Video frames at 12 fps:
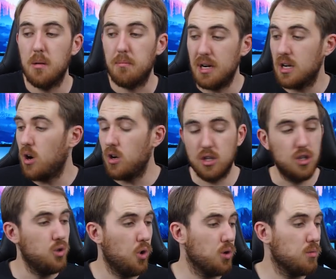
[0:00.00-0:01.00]
but on a
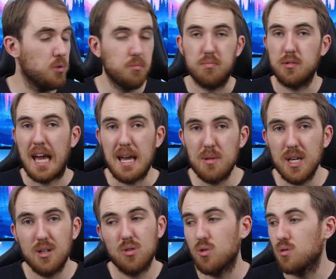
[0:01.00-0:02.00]
normal
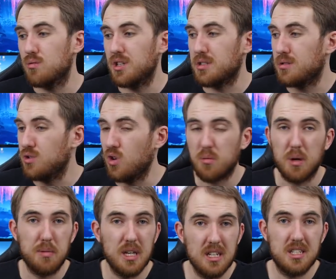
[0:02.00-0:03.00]
gaming or just normal
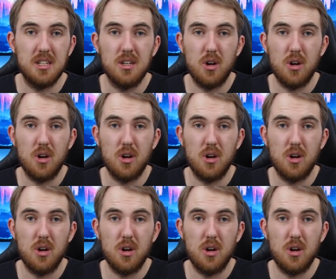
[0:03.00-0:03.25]
PC